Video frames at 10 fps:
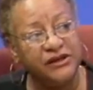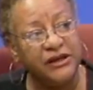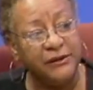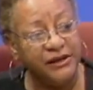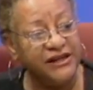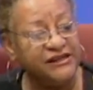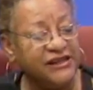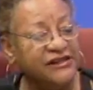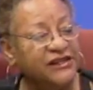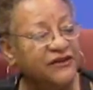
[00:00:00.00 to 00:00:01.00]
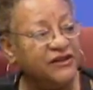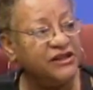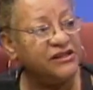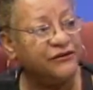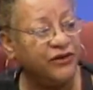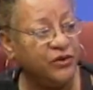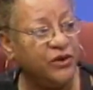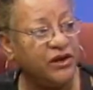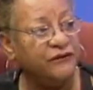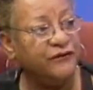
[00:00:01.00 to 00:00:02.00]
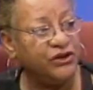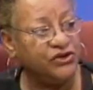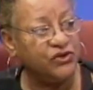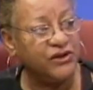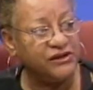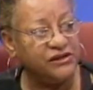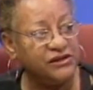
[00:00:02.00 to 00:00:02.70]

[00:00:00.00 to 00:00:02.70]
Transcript: because he has given us free will, free choice,